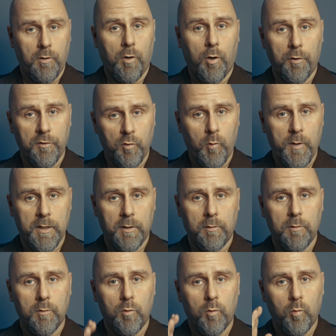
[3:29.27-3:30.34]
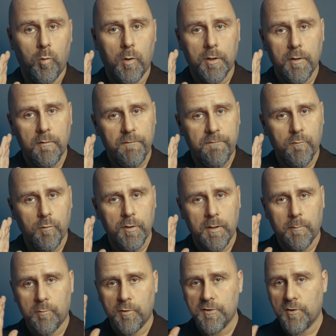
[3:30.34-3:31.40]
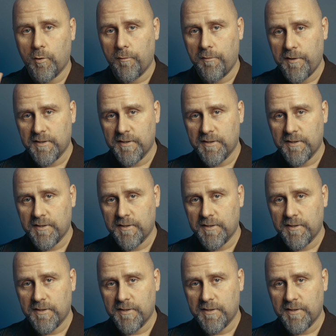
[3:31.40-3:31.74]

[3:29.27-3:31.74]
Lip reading: on the wheel, what are the 4 numbers on